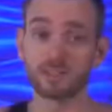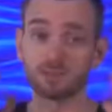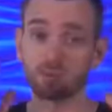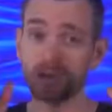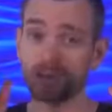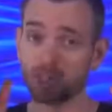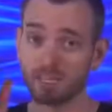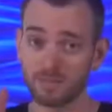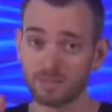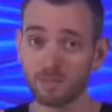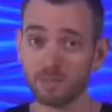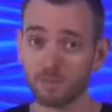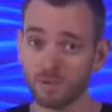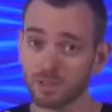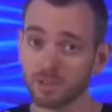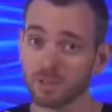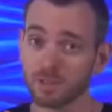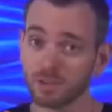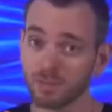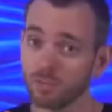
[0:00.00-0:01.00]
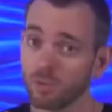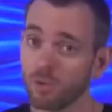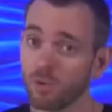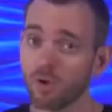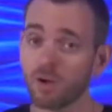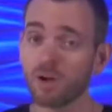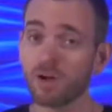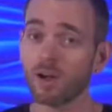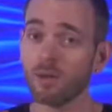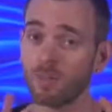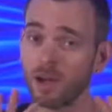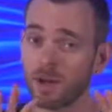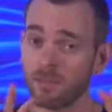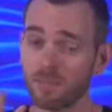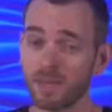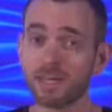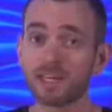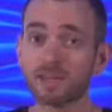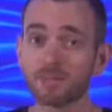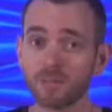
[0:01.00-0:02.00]
guess what? If you want to learn more
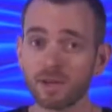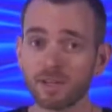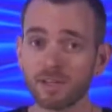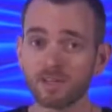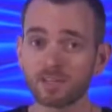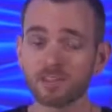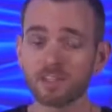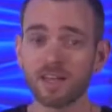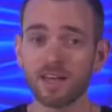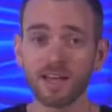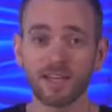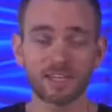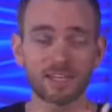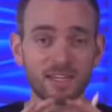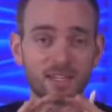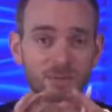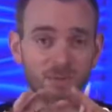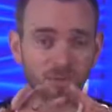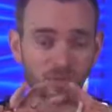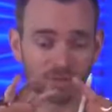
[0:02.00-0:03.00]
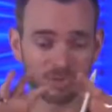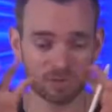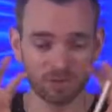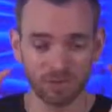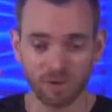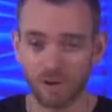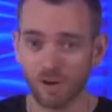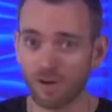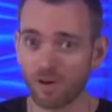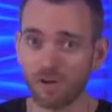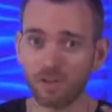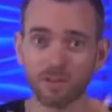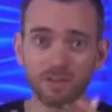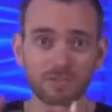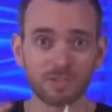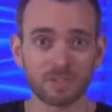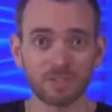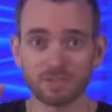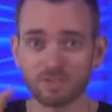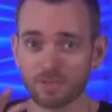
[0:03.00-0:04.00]
about making money online and you want to learn all
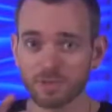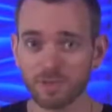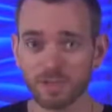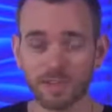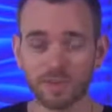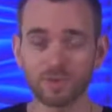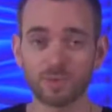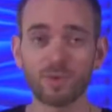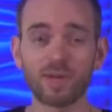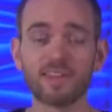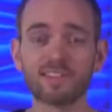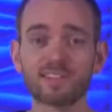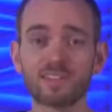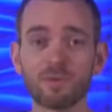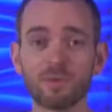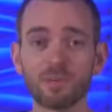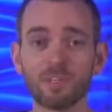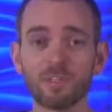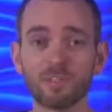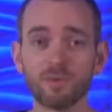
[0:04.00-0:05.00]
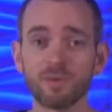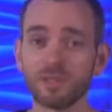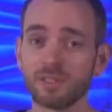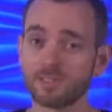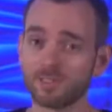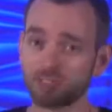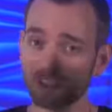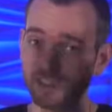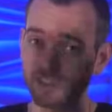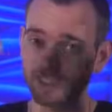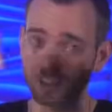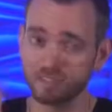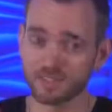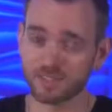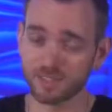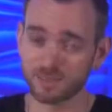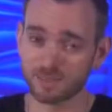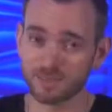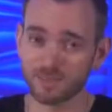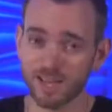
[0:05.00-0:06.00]
of the different ways that we do it, just click the
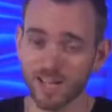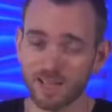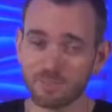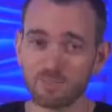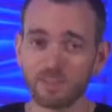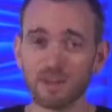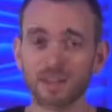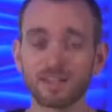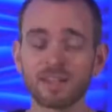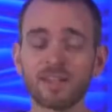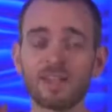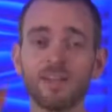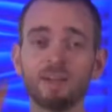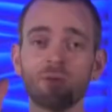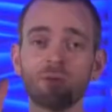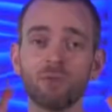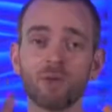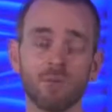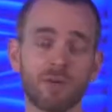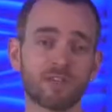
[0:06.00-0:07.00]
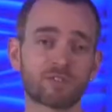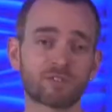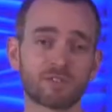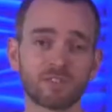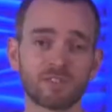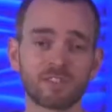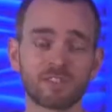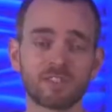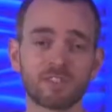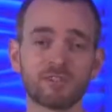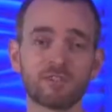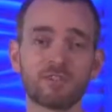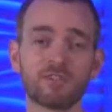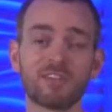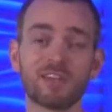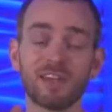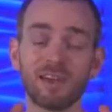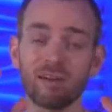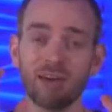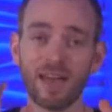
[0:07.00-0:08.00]
subscribe button. We'll make sure to send you a
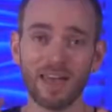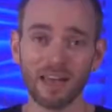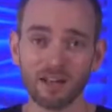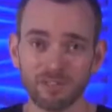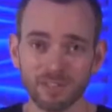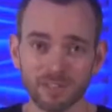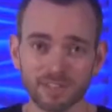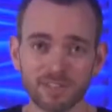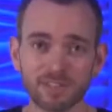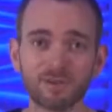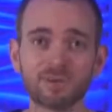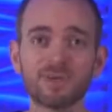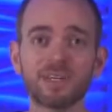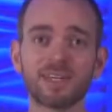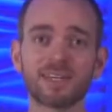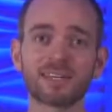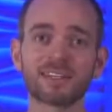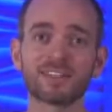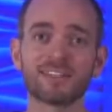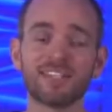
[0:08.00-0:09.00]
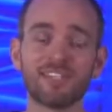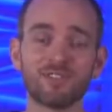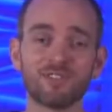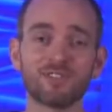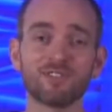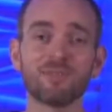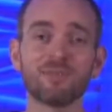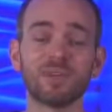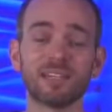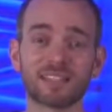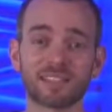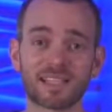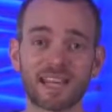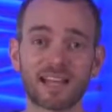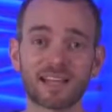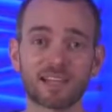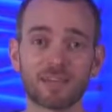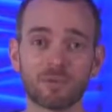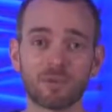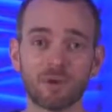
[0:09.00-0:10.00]
video every single week teaching you
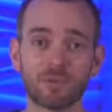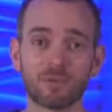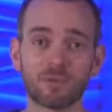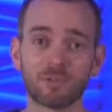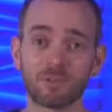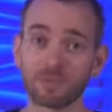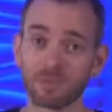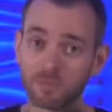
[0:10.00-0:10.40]
exactly what we're